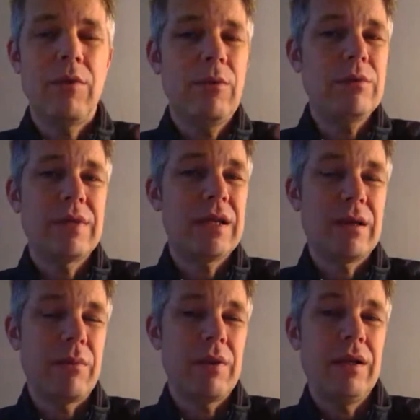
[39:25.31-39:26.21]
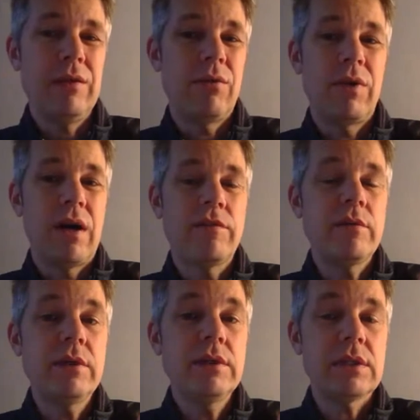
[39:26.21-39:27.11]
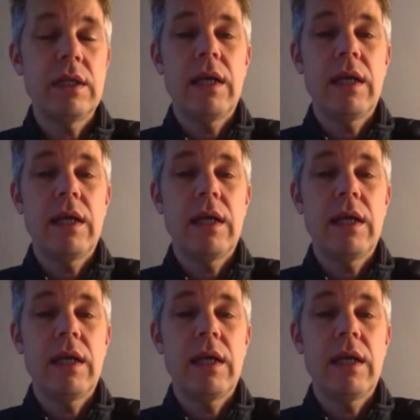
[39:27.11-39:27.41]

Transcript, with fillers: almost like a little government,